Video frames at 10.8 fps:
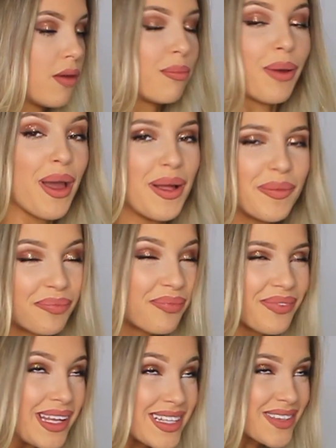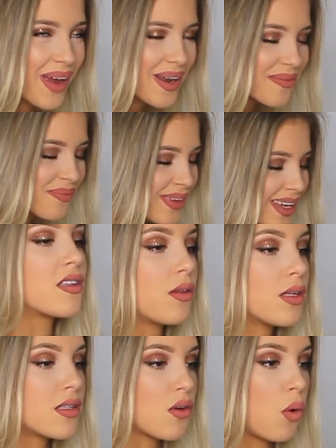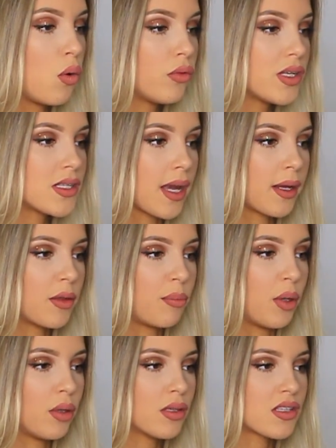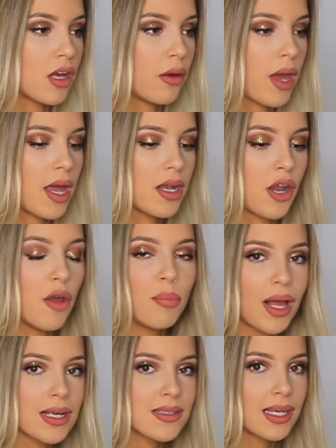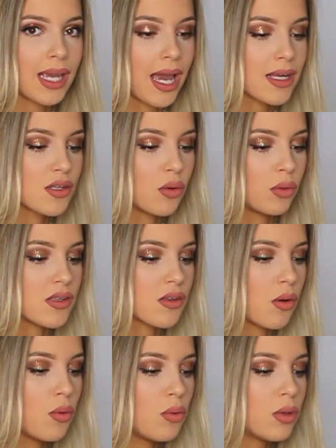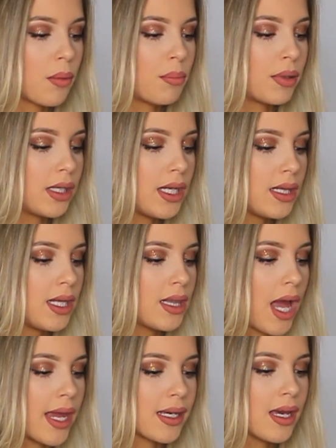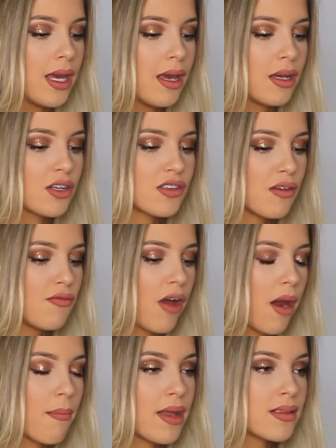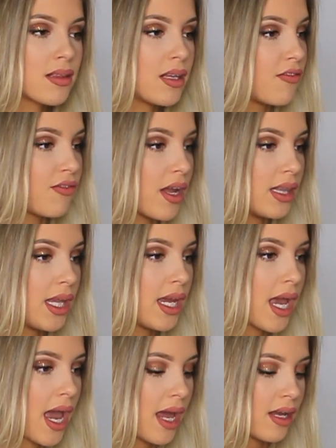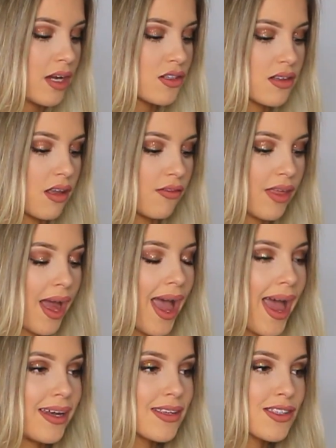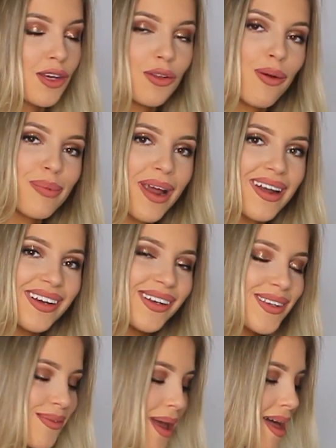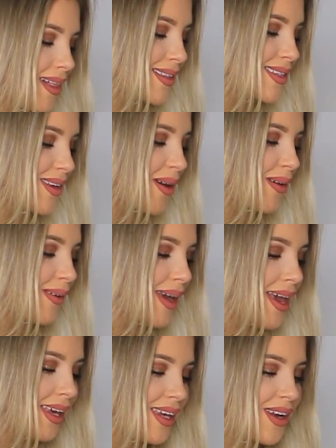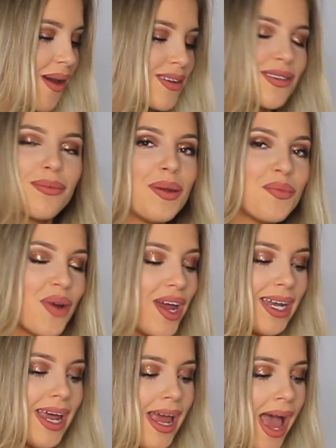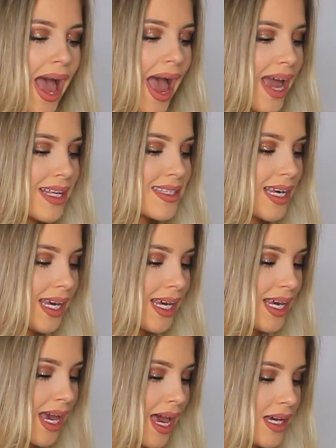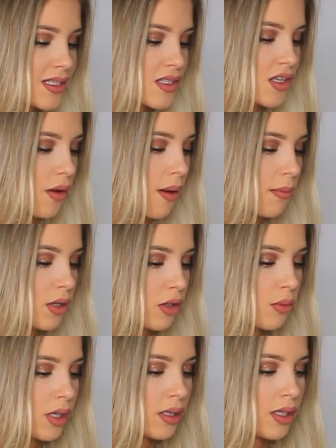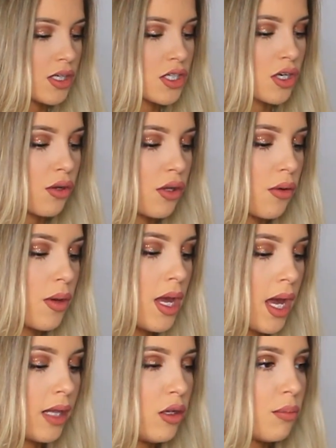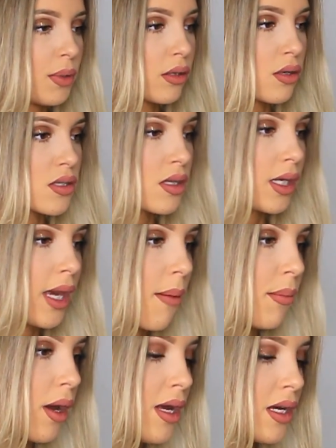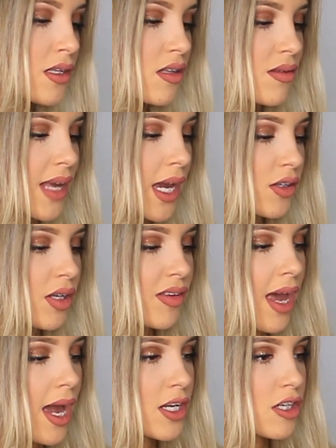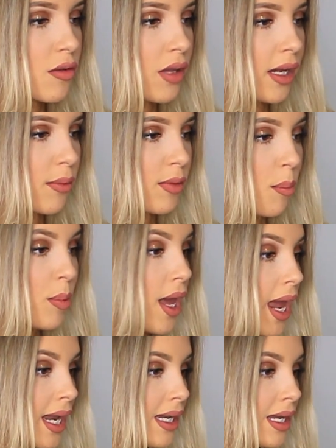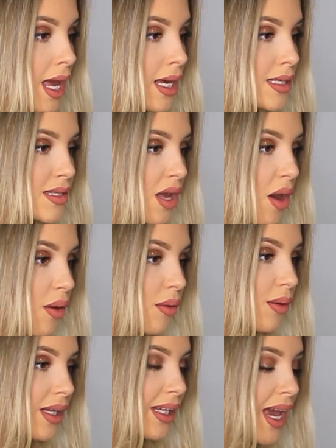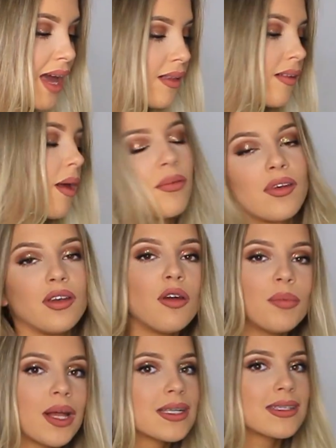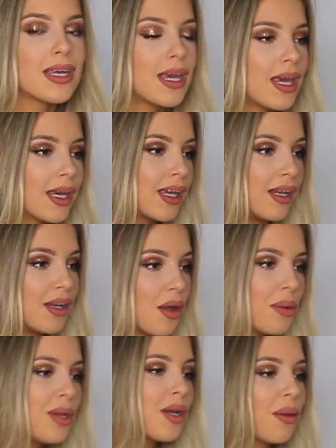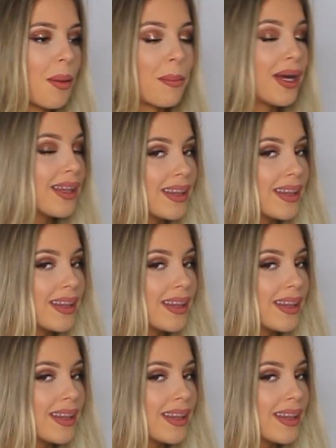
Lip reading: it, but thing. So this is all recyclable, so no plastic at all. It's all completely like just environmentally friendly, and I just love that. And it's cute little branding as well, so you know, it's a win-win. And here, so I'm going to quickly show you a little bit close to the camera. So it's actually attached like with a pin, so yeah, there's absolutely no plastic and no, you know, like bad